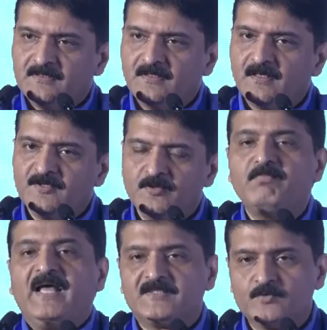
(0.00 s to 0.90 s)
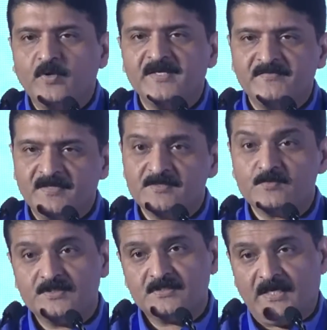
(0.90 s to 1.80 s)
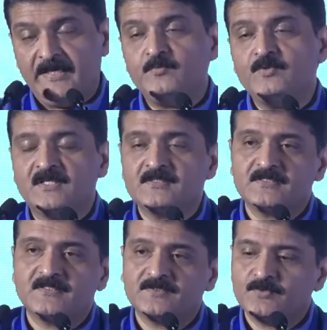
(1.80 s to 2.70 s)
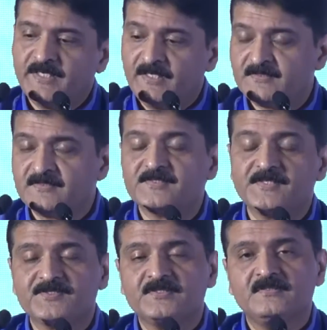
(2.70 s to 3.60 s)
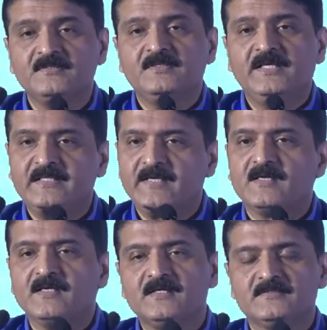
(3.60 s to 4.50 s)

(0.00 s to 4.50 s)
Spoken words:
black swan events, which I would consider today's recession in Kerala